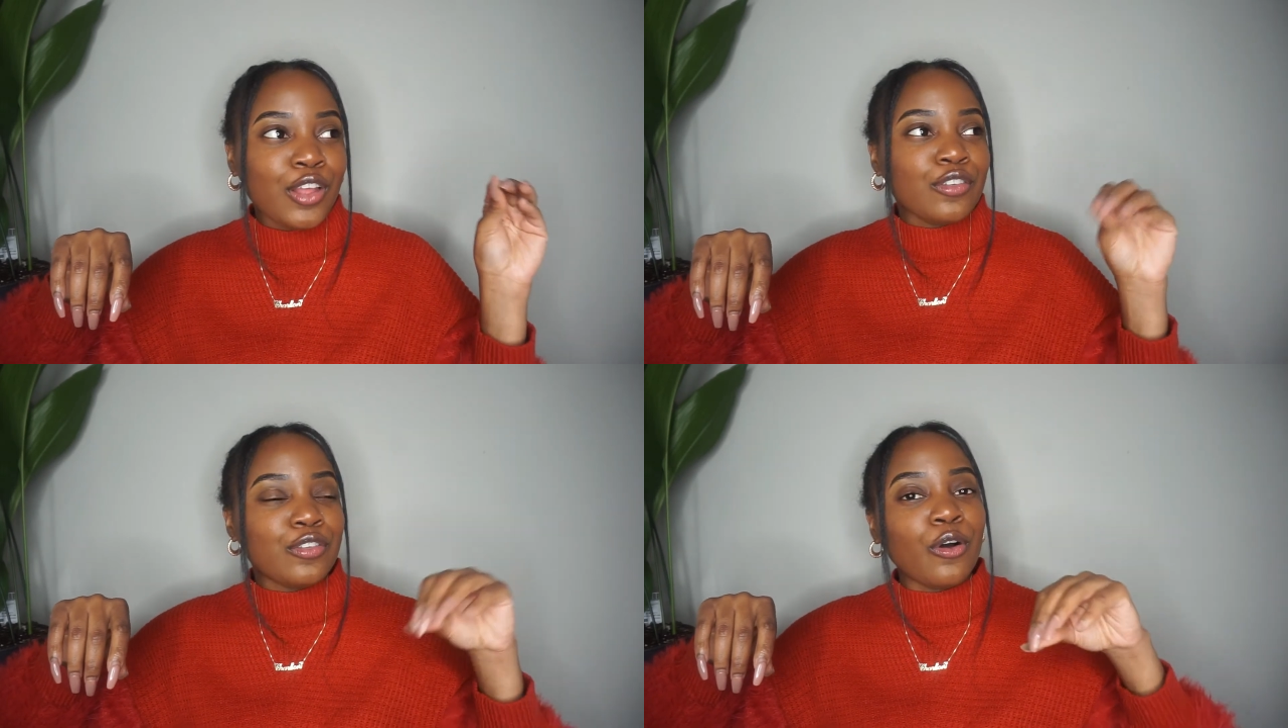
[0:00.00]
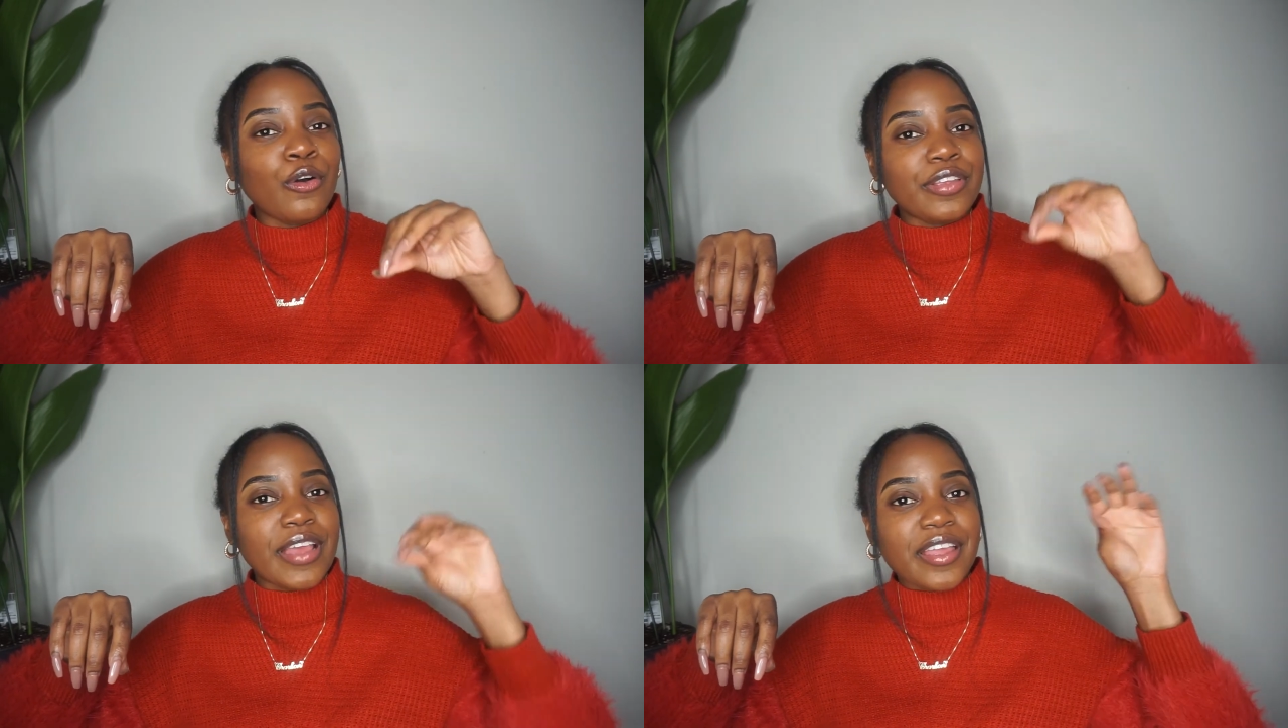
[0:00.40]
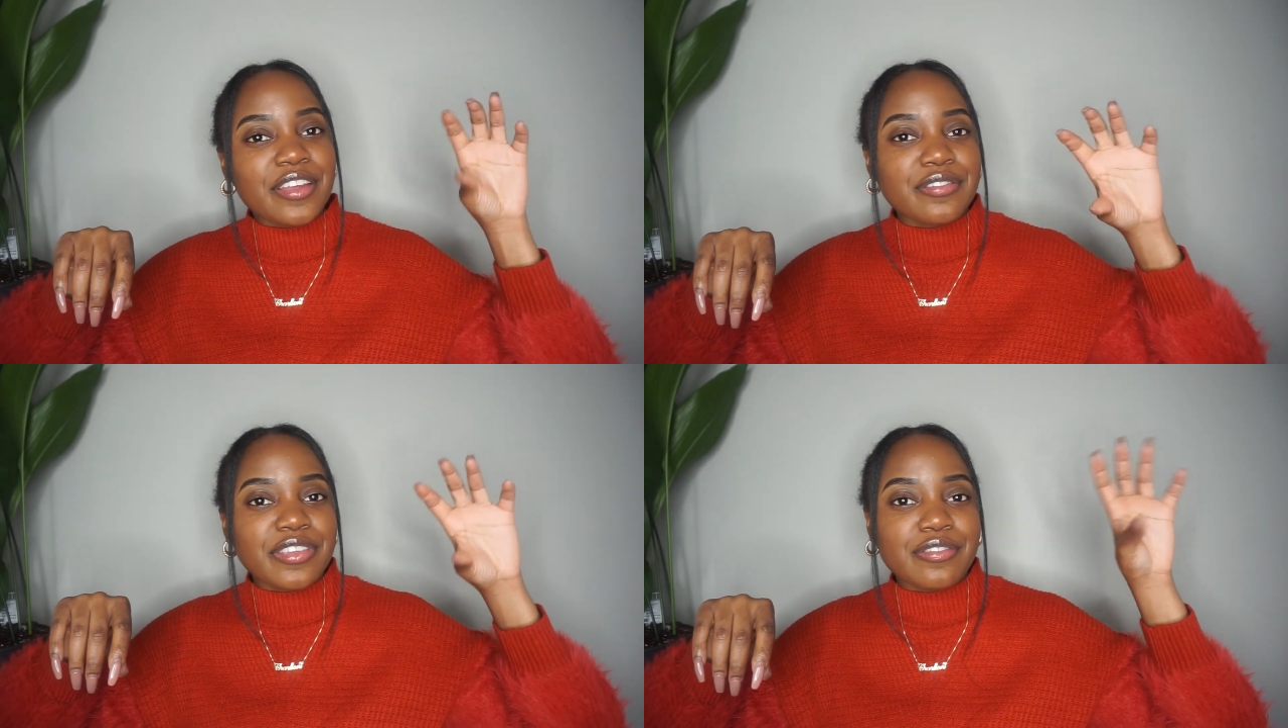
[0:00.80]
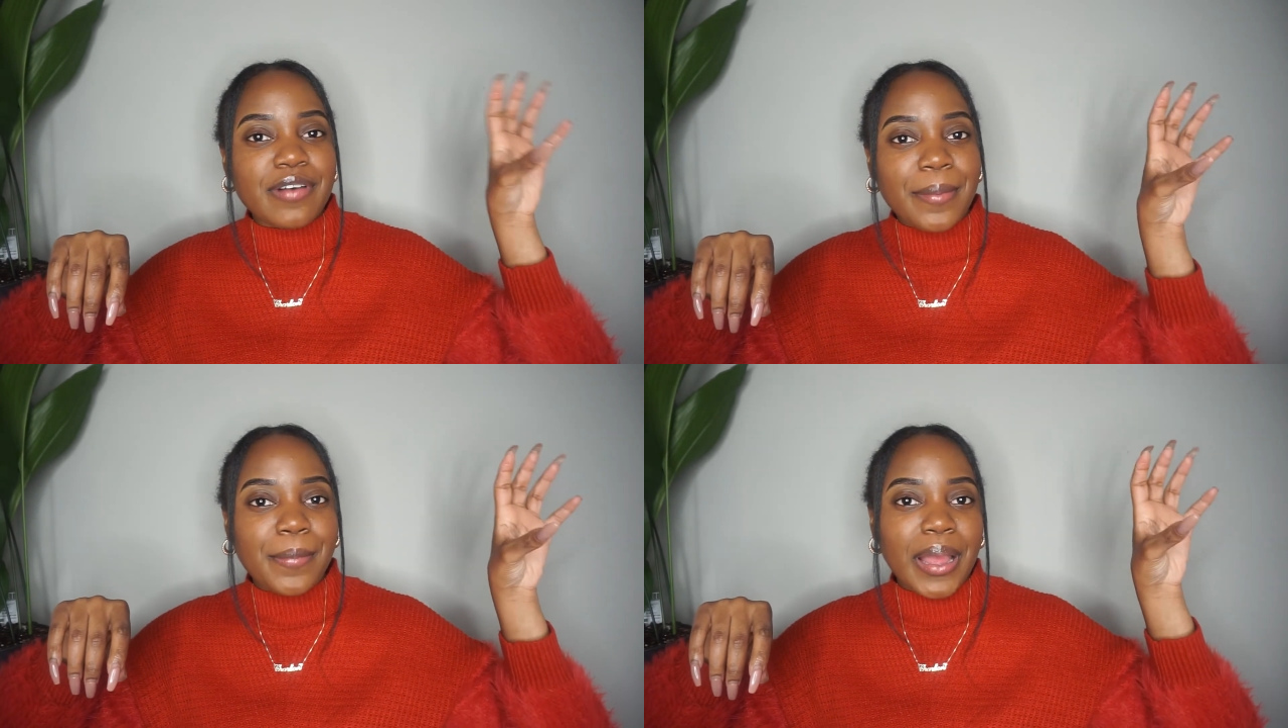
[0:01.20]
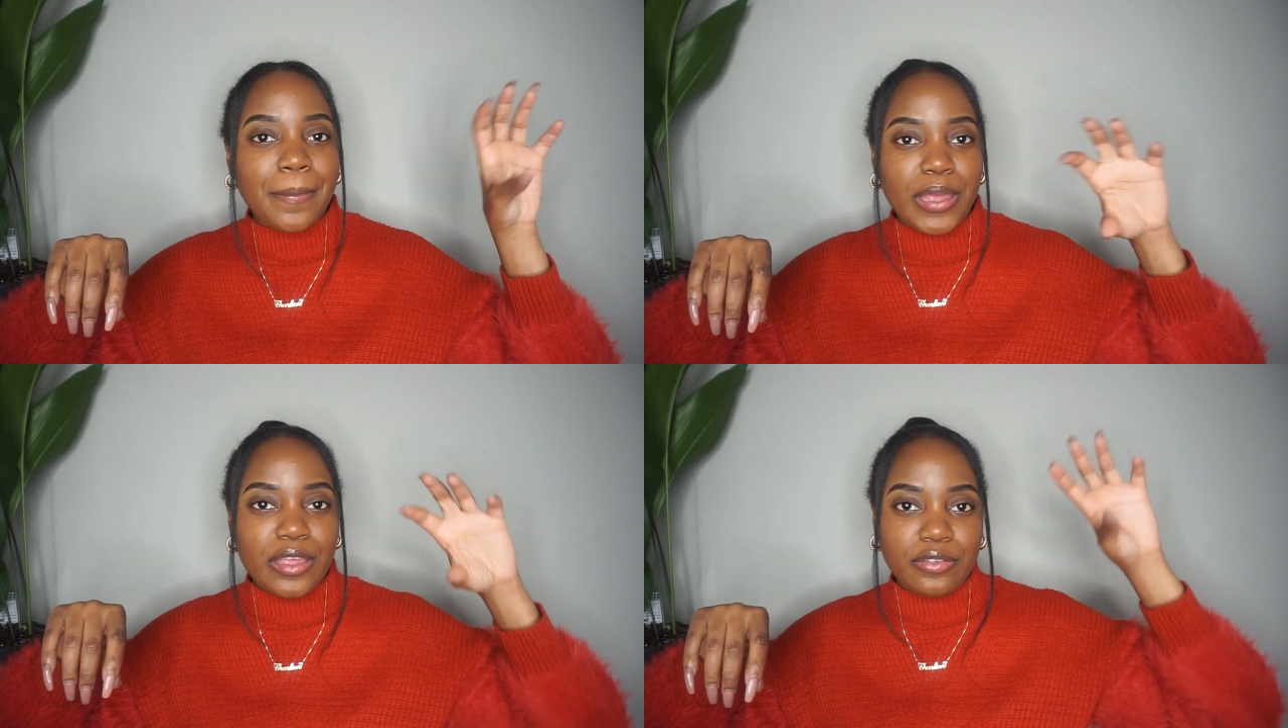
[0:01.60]
So yeah, your rent
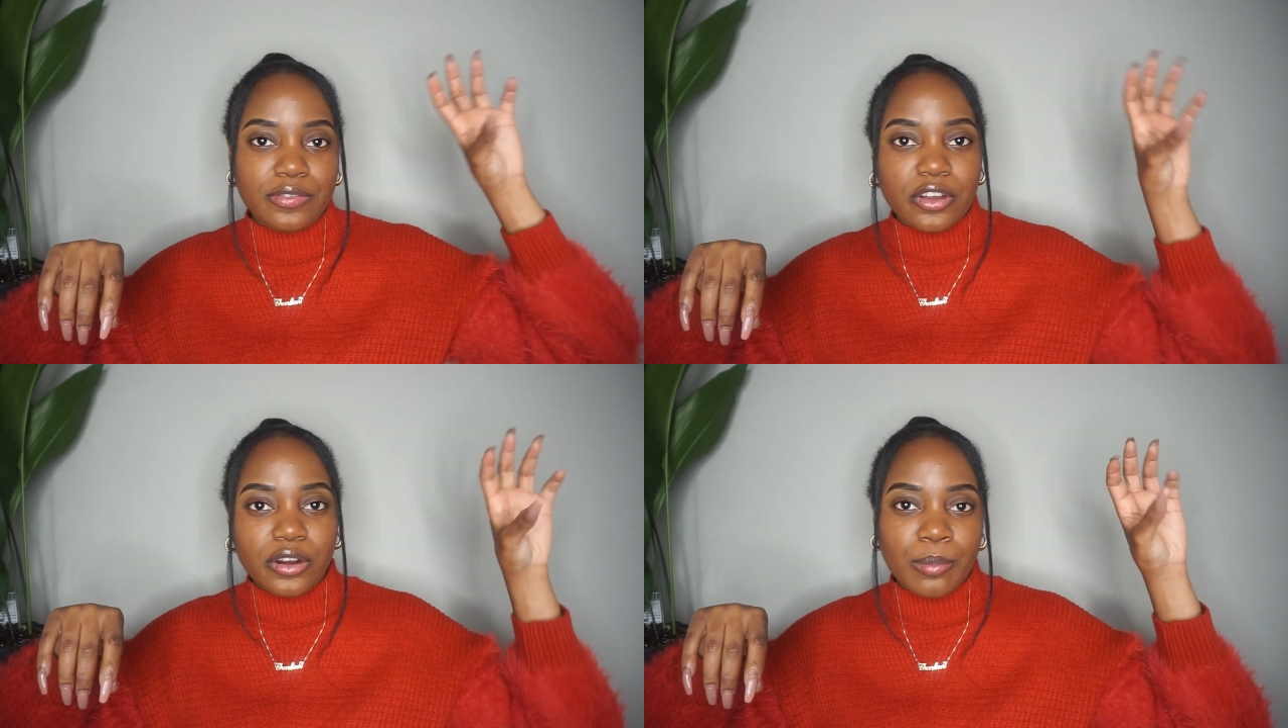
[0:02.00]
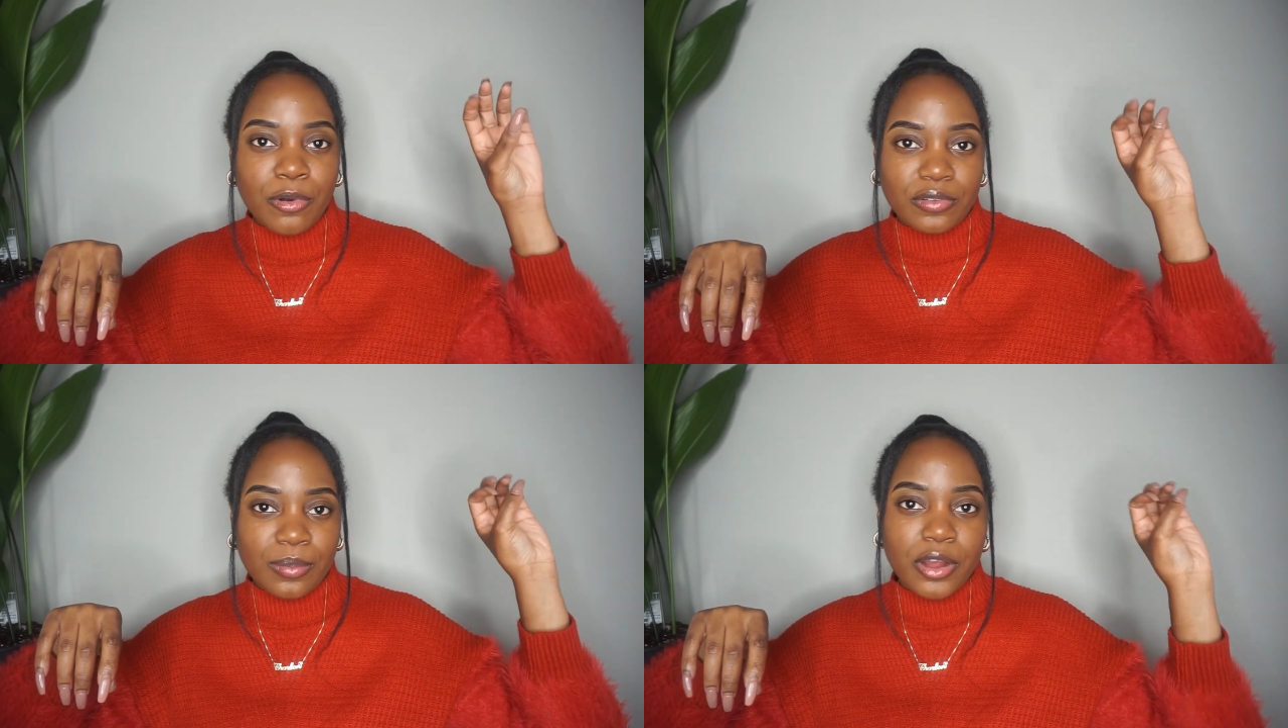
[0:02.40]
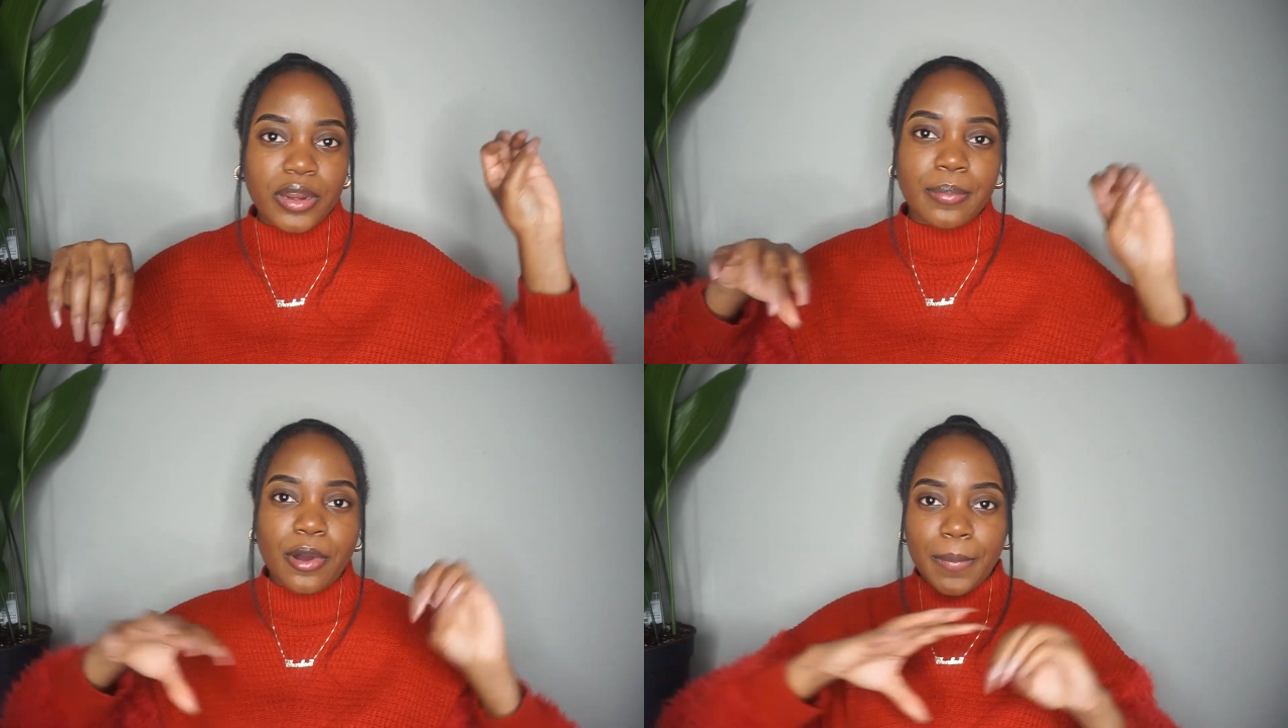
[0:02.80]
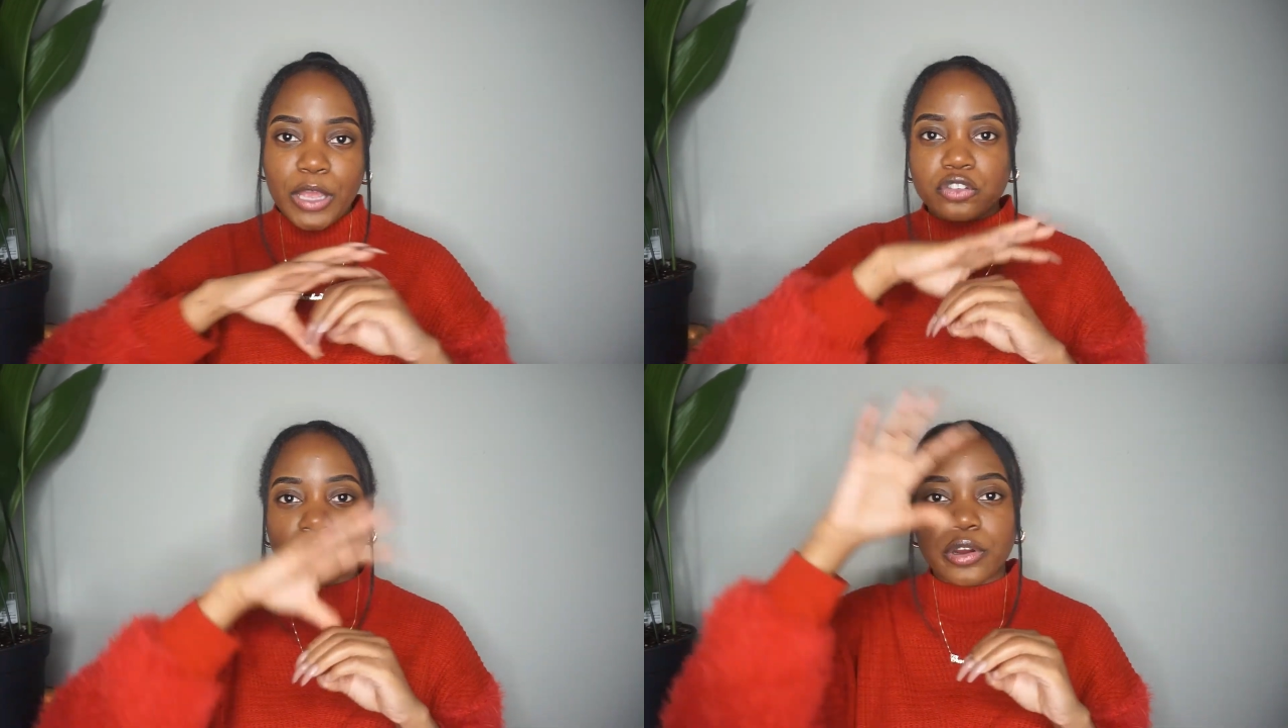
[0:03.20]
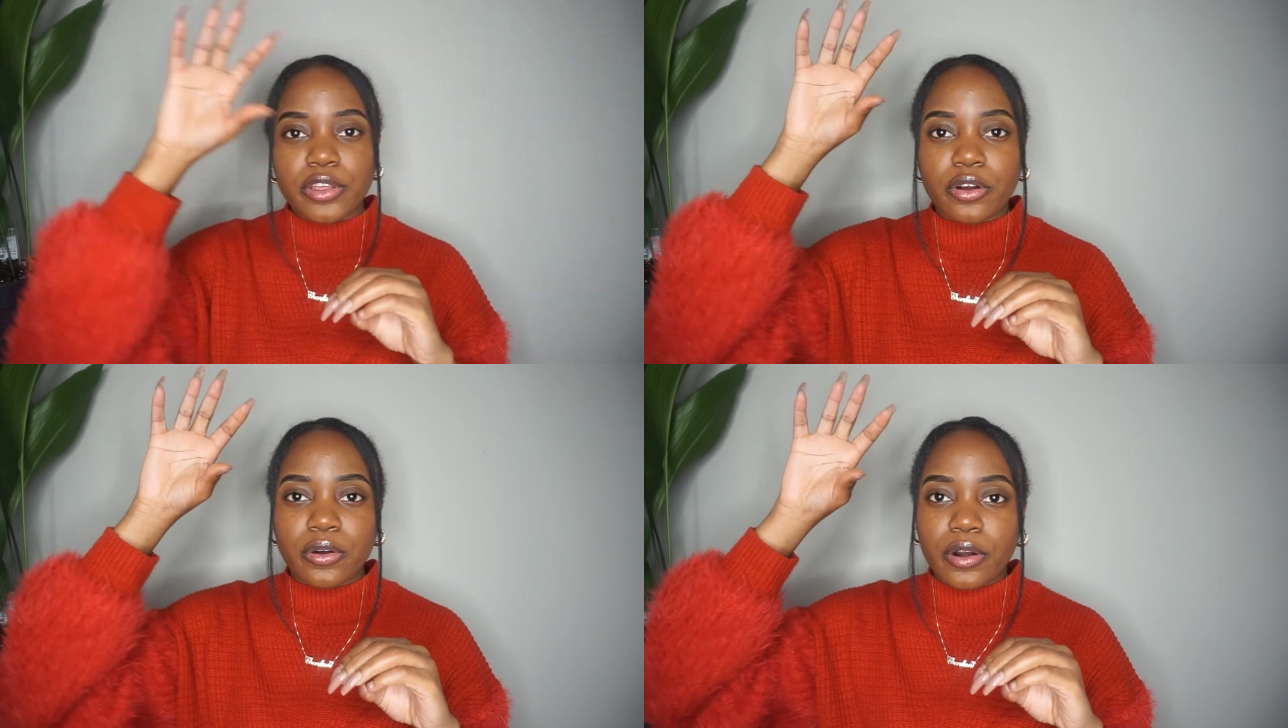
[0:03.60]
might be a certain amount of money, but make sure
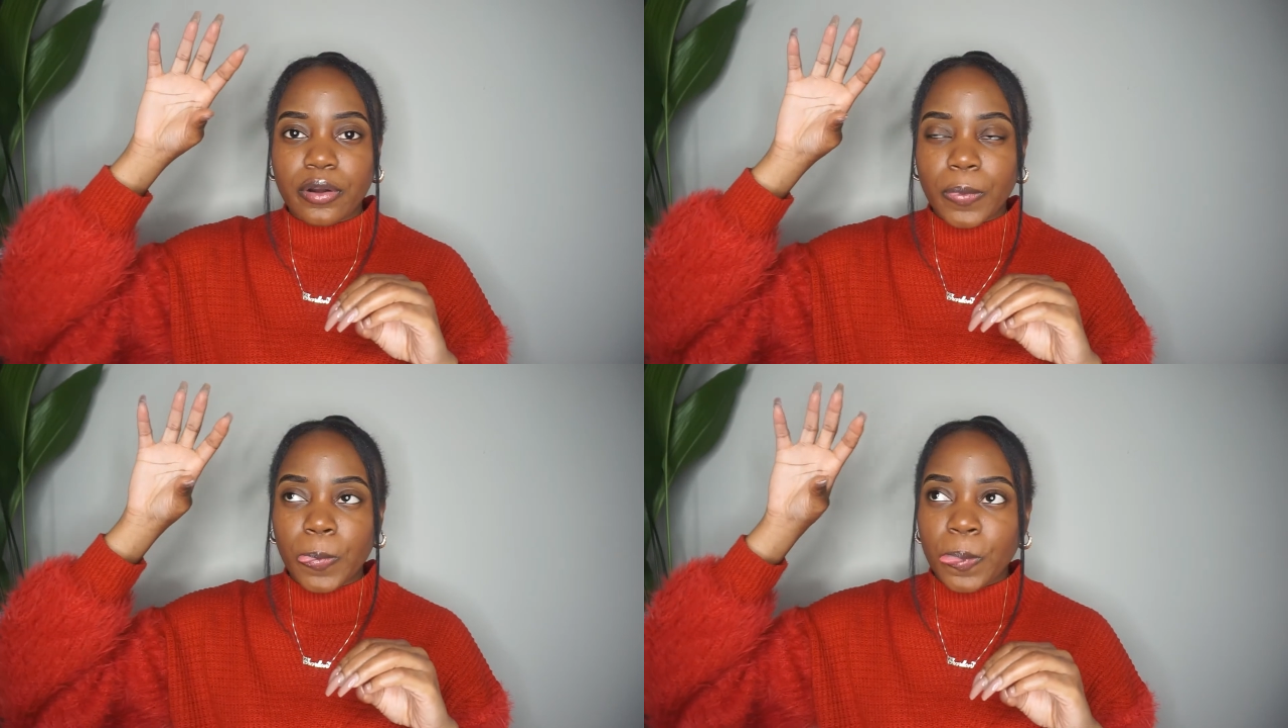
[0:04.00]
you're